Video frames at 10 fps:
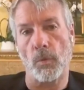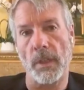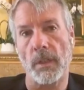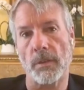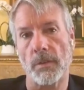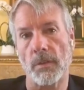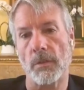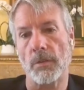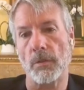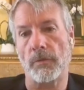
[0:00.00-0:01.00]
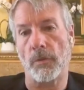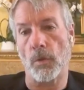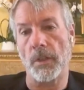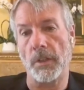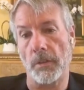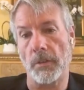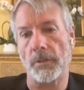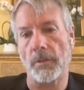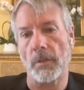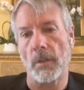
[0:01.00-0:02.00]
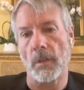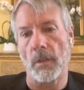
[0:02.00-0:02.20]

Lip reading: weeks to 4 years,